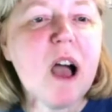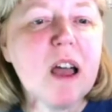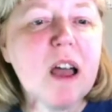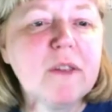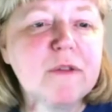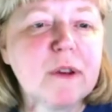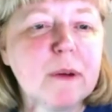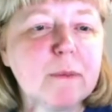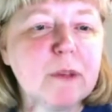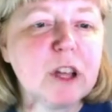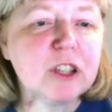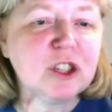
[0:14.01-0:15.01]
from
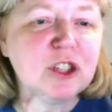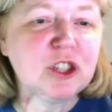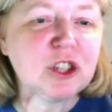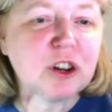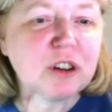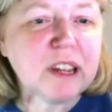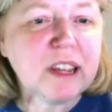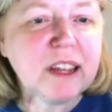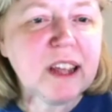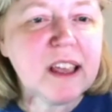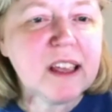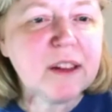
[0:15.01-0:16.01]
Journey
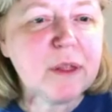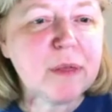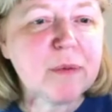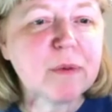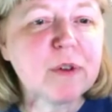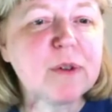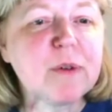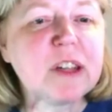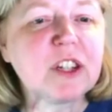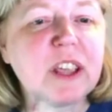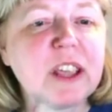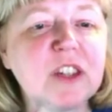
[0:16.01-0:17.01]
Ed through
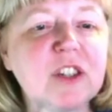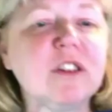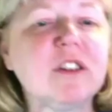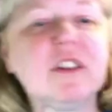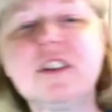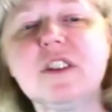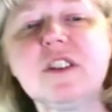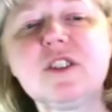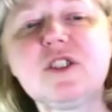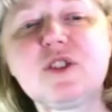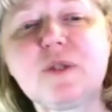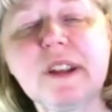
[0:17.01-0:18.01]
educational
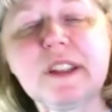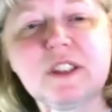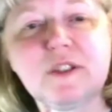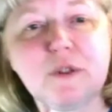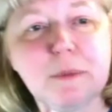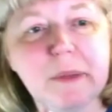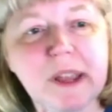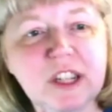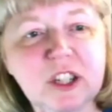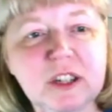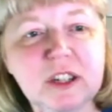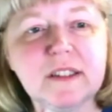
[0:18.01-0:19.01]

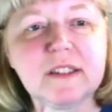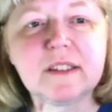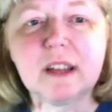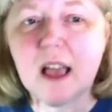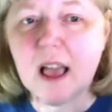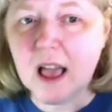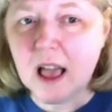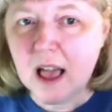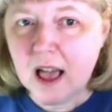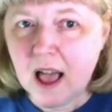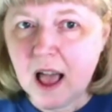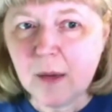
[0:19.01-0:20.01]
transformations.
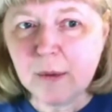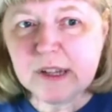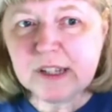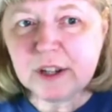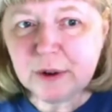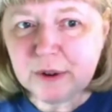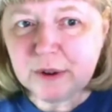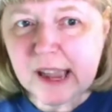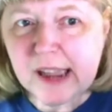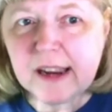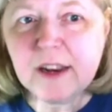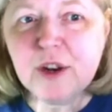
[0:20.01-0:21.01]
I want to create
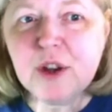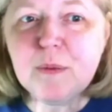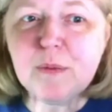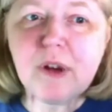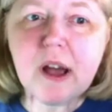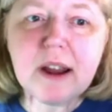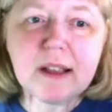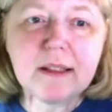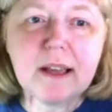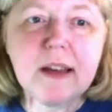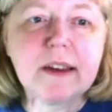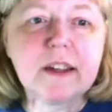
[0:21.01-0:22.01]
a new product
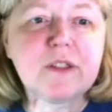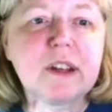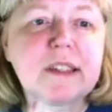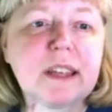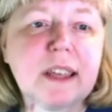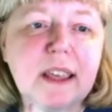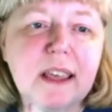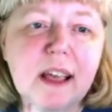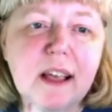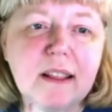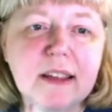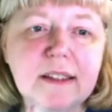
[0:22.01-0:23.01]
line addressing
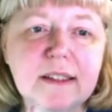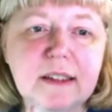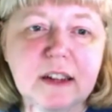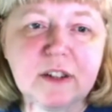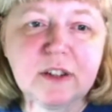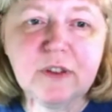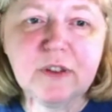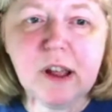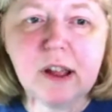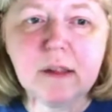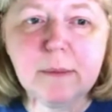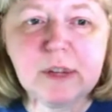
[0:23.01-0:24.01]
ELA standards for
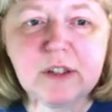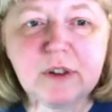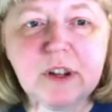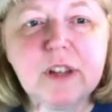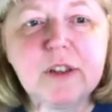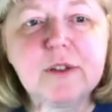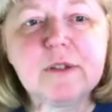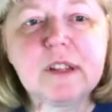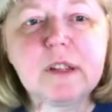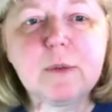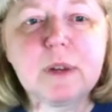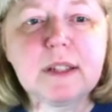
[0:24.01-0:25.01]
elementary
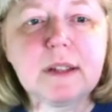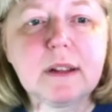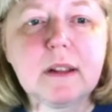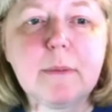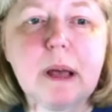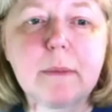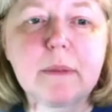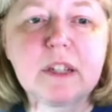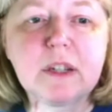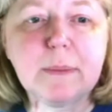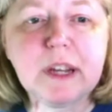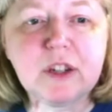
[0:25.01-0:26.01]
using recently
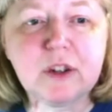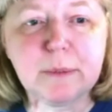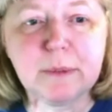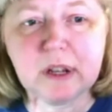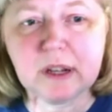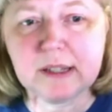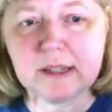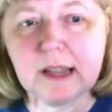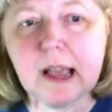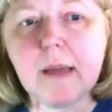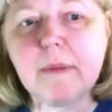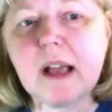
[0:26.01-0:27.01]
published picture books.
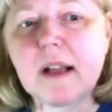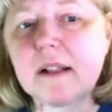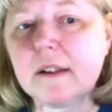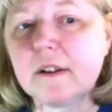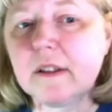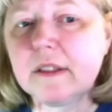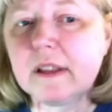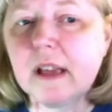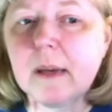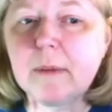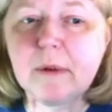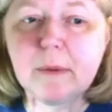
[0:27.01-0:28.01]
I'm not clear on the
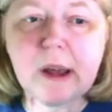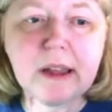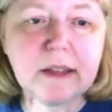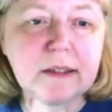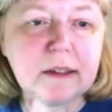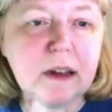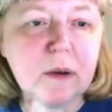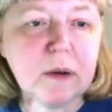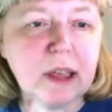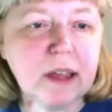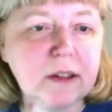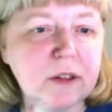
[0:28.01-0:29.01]
copyright. Is it
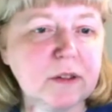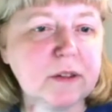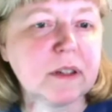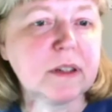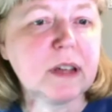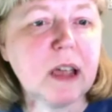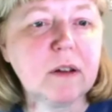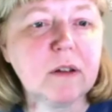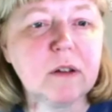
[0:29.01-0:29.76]
okay to use the title